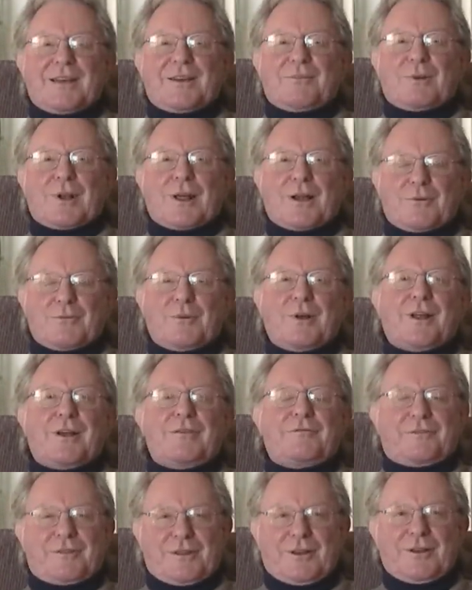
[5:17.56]
Well, what
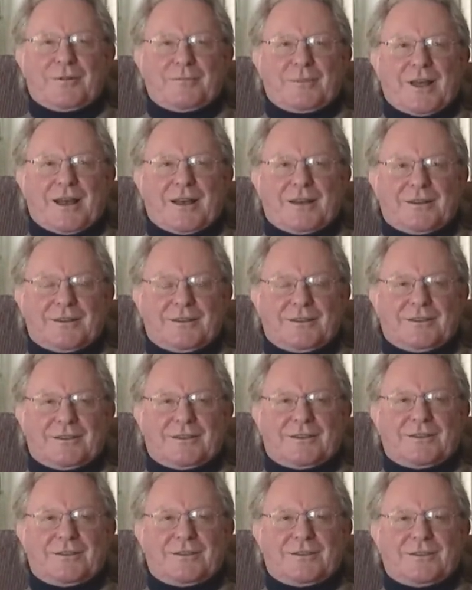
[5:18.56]
I feel about it
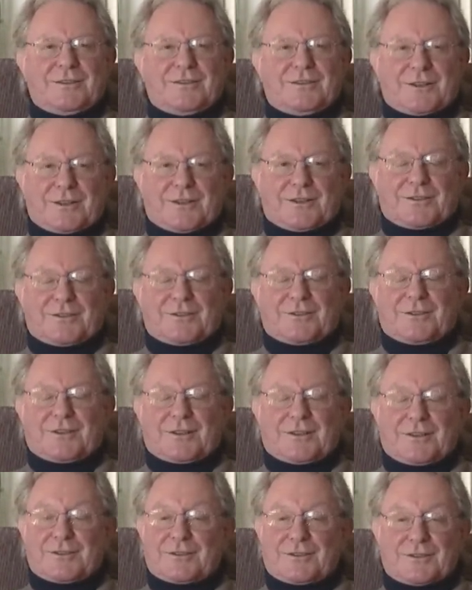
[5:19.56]
is this.
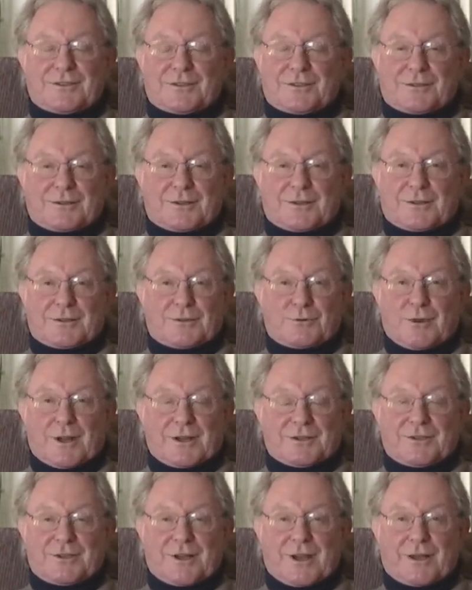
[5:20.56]
It's
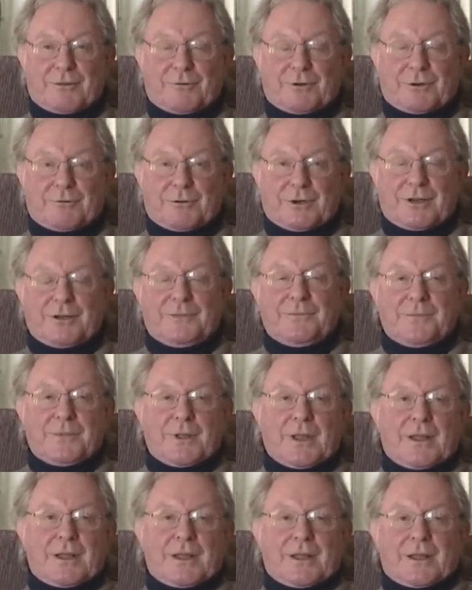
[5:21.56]
quite staggering, really.
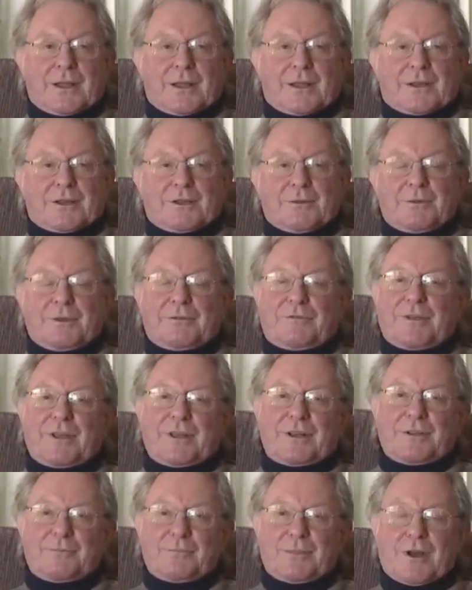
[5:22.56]
To be
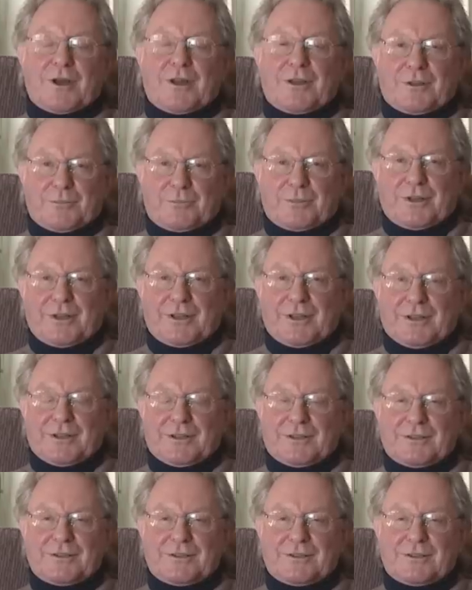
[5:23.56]
feted by your
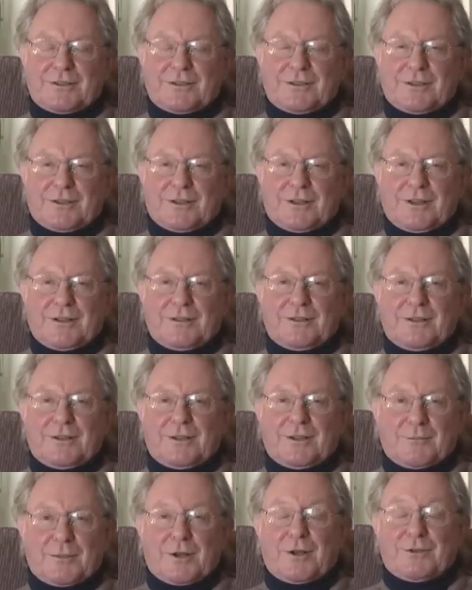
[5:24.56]
peers in
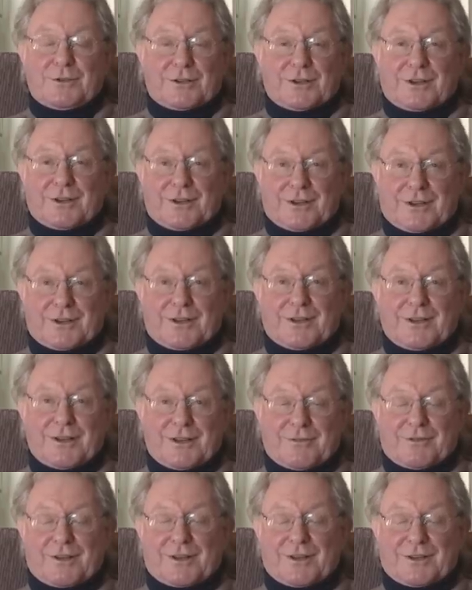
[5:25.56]
the most
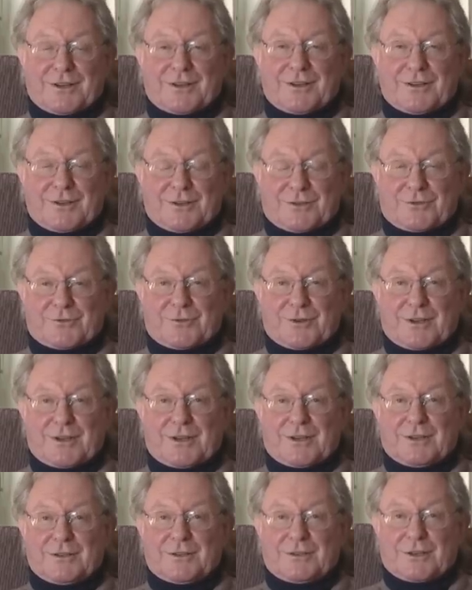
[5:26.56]
significant
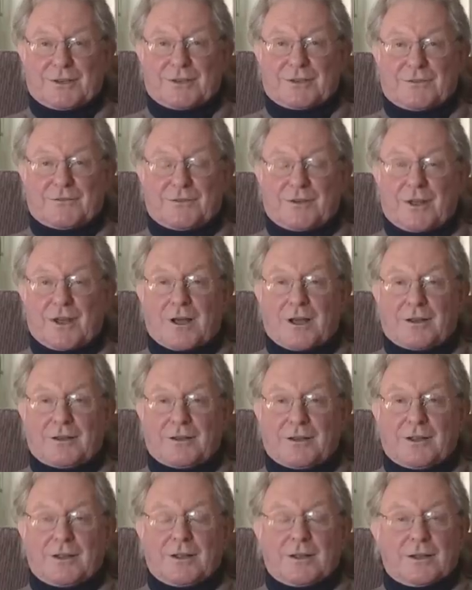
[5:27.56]
industry since flight
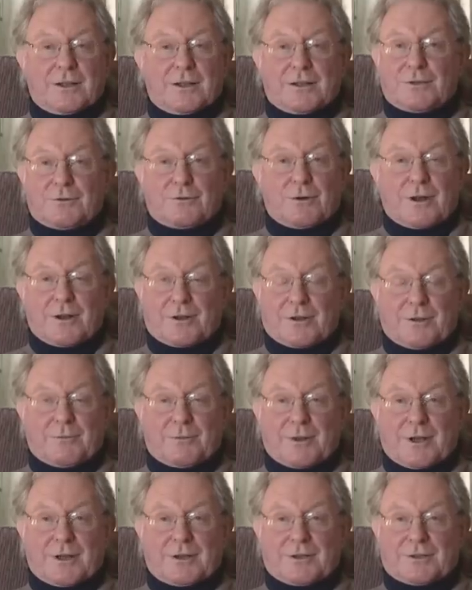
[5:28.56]
is quite an
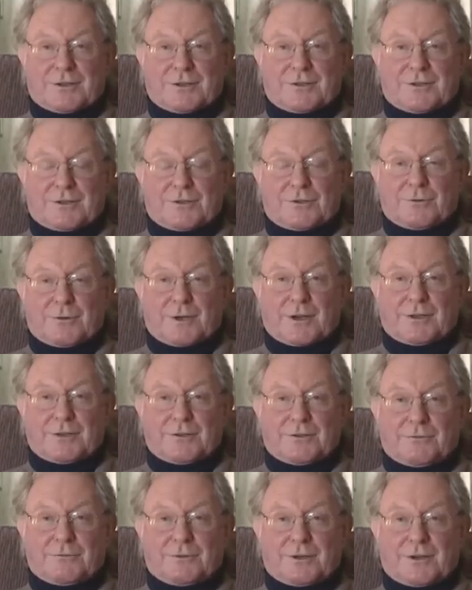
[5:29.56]
amazing
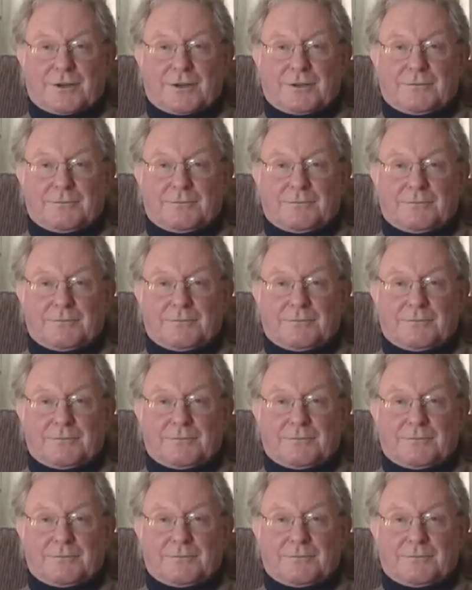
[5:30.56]
situation, really.